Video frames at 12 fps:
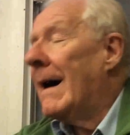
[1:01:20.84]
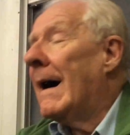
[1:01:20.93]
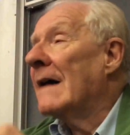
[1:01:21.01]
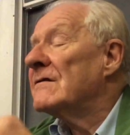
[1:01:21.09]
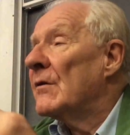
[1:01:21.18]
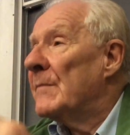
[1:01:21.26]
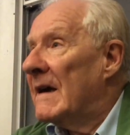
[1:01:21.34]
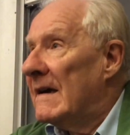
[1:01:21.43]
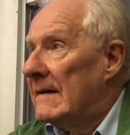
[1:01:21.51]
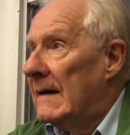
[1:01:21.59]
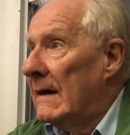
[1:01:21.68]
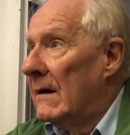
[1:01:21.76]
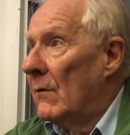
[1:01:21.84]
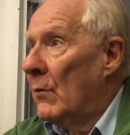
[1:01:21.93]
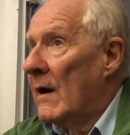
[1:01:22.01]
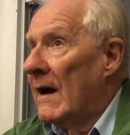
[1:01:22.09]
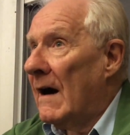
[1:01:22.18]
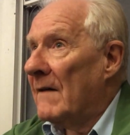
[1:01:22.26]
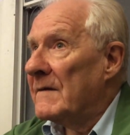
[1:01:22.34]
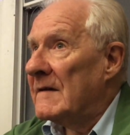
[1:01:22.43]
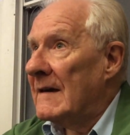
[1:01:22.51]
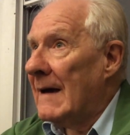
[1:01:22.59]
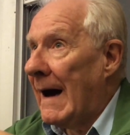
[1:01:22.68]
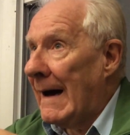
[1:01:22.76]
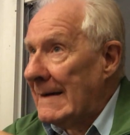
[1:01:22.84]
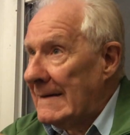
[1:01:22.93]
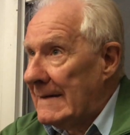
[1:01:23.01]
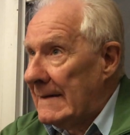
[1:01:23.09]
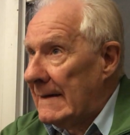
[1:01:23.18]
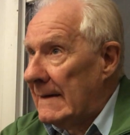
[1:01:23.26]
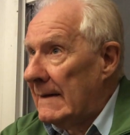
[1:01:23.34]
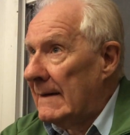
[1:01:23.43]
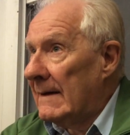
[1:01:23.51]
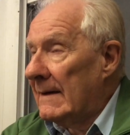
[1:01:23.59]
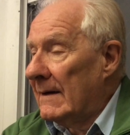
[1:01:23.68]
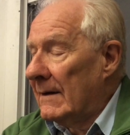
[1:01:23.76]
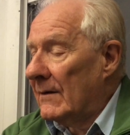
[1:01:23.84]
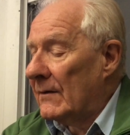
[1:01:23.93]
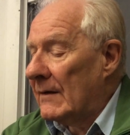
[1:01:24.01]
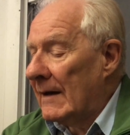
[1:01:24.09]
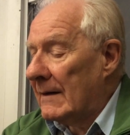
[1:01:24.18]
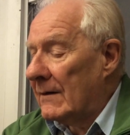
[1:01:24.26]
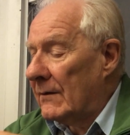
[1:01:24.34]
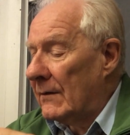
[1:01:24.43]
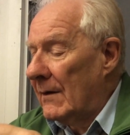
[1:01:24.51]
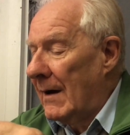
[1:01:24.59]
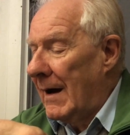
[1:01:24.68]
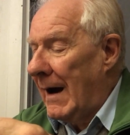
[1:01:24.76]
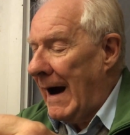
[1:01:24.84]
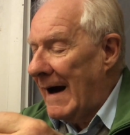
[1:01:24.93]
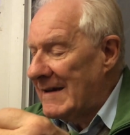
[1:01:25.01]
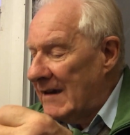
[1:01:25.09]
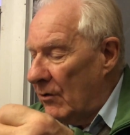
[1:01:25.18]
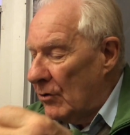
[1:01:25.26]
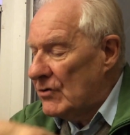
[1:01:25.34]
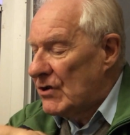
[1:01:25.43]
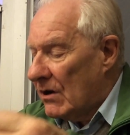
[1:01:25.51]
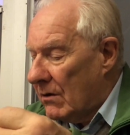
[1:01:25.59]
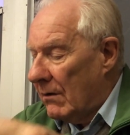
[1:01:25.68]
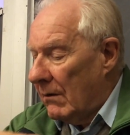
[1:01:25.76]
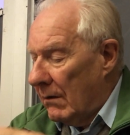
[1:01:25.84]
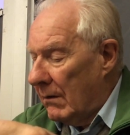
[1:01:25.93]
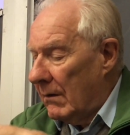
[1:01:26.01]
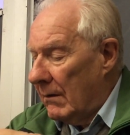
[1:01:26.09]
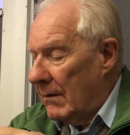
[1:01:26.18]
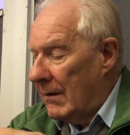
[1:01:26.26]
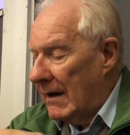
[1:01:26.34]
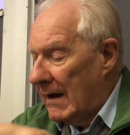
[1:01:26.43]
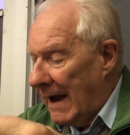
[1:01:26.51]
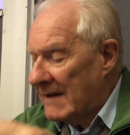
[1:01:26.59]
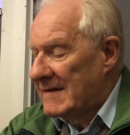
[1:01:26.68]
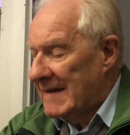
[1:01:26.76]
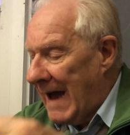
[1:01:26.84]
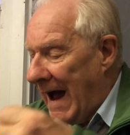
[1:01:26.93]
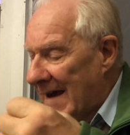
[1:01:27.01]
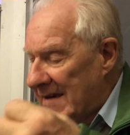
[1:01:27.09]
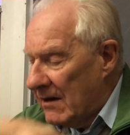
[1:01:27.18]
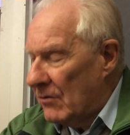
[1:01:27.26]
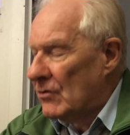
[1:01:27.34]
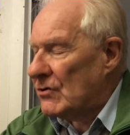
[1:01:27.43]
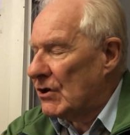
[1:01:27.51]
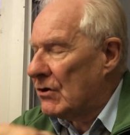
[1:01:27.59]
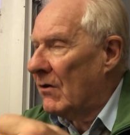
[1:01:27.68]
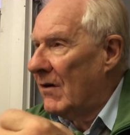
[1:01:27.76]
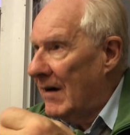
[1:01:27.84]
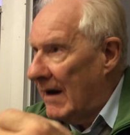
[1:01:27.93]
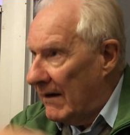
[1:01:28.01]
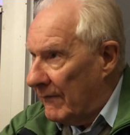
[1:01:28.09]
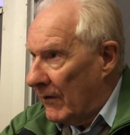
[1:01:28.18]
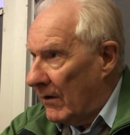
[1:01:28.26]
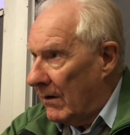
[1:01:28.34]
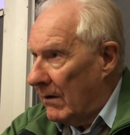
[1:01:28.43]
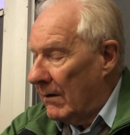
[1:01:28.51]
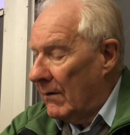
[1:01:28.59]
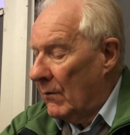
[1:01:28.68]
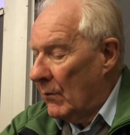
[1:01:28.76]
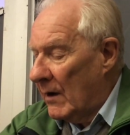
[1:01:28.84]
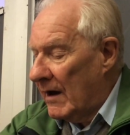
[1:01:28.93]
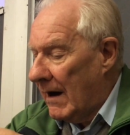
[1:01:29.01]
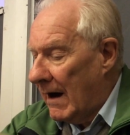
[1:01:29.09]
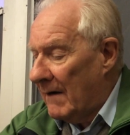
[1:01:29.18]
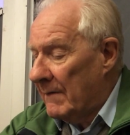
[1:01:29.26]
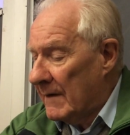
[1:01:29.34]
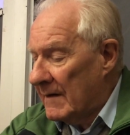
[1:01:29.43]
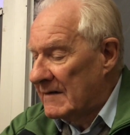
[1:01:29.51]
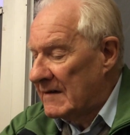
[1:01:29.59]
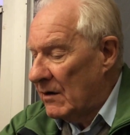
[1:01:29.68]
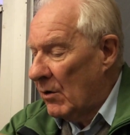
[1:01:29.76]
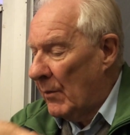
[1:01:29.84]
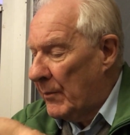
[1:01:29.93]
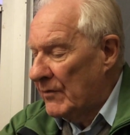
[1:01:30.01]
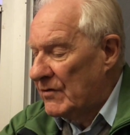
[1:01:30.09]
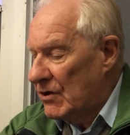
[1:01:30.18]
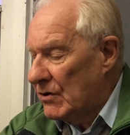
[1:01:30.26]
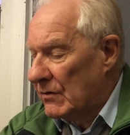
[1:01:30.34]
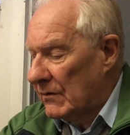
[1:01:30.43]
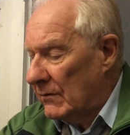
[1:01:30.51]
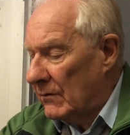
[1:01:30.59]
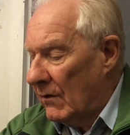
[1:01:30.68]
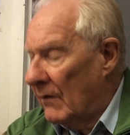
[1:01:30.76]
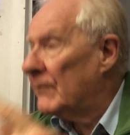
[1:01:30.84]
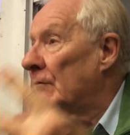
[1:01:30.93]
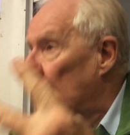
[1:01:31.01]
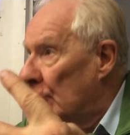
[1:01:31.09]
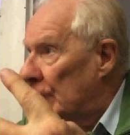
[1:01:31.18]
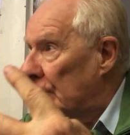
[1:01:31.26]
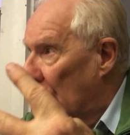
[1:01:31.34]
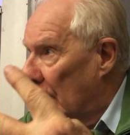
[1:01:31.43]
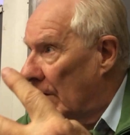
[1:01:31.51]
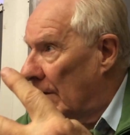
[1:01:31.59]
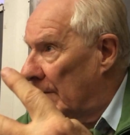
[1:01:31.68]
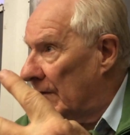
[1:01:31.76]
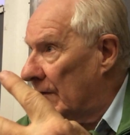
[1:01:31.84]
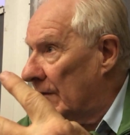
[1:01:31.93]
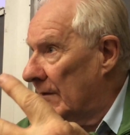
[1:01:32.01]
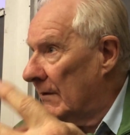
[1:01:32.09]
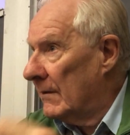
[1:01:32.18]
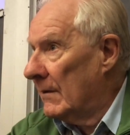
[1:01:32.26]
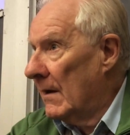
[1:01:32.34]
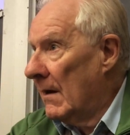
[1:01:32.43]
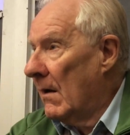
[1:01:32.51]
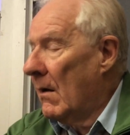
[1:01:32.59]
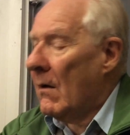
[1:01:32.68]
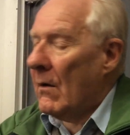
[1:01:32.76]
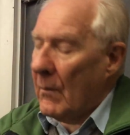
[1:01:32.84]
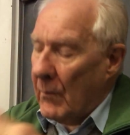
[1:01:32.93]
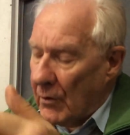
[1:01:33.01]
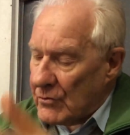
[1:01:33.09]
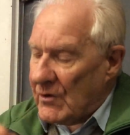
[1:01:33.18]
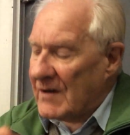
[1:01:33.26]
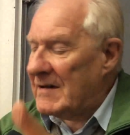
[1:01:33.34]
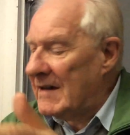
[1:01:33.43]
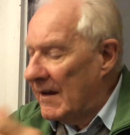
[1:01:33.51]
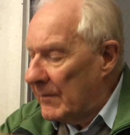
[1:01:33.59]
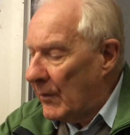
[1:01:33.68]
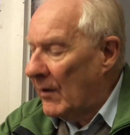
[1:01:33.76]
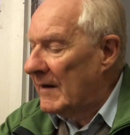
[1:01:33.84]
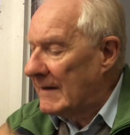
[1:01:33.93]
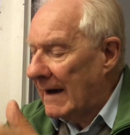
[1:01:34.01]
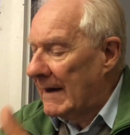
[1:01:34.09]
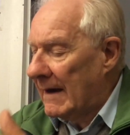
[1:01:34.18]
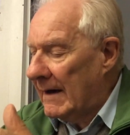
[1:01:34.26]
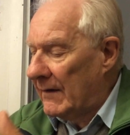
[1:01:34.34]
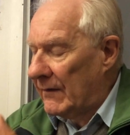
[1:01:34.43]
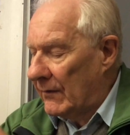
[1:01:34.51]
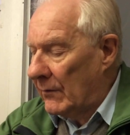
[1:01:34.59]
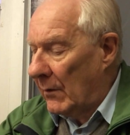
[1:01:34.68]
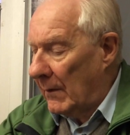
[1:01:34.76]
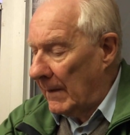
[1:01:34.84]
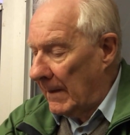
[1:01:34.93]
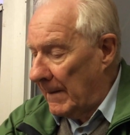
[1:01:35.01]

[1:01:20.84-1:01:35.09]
At the beginning, we have the idea that at the ideological level, we have the opposition of two terms, bourgeoisie and proletariat, and so on.